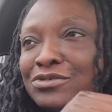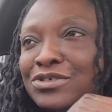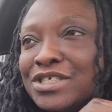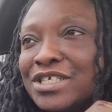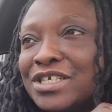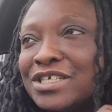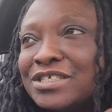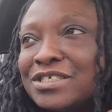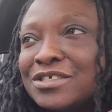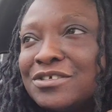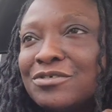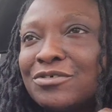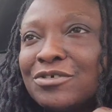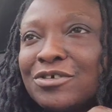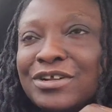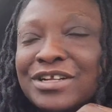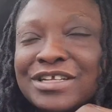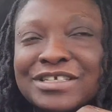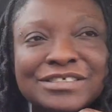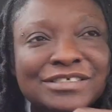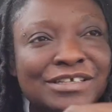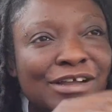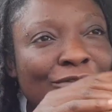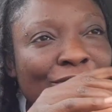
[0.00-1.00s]
JJ
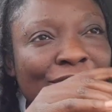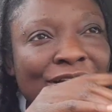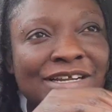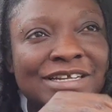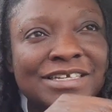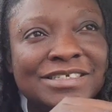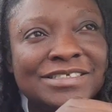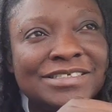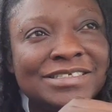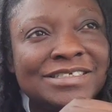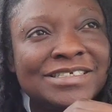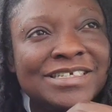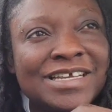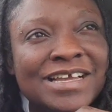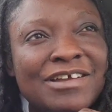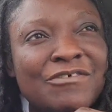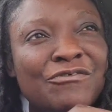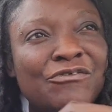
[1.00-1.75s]
Rawlings. I want any day.